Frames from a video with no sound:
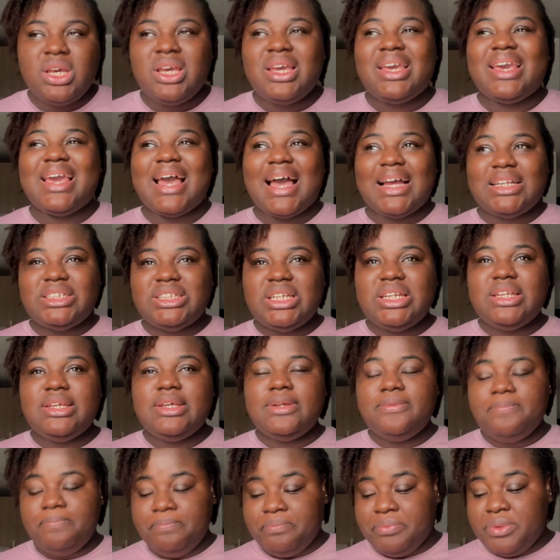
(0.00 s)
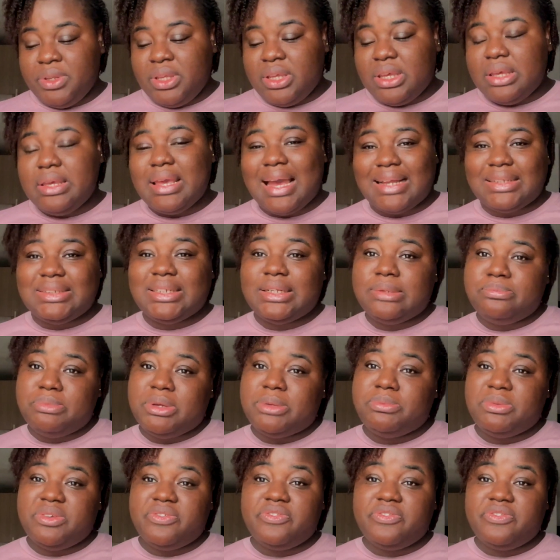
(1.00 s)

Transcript: It actually made me